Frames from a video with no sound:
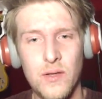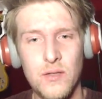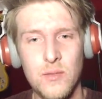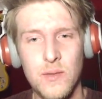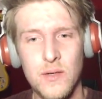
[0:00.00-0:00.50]

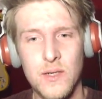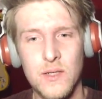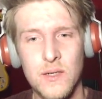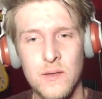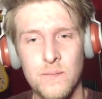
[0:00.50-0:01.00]
though, to be
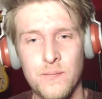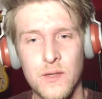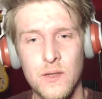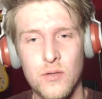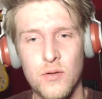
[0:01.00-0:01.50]
honest.
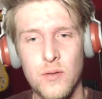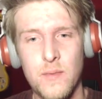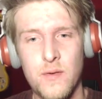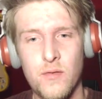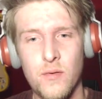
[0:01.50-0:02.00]
Just throw the
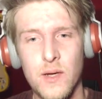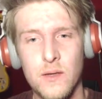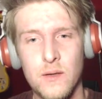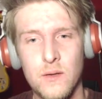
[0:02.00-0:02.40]
mirror away.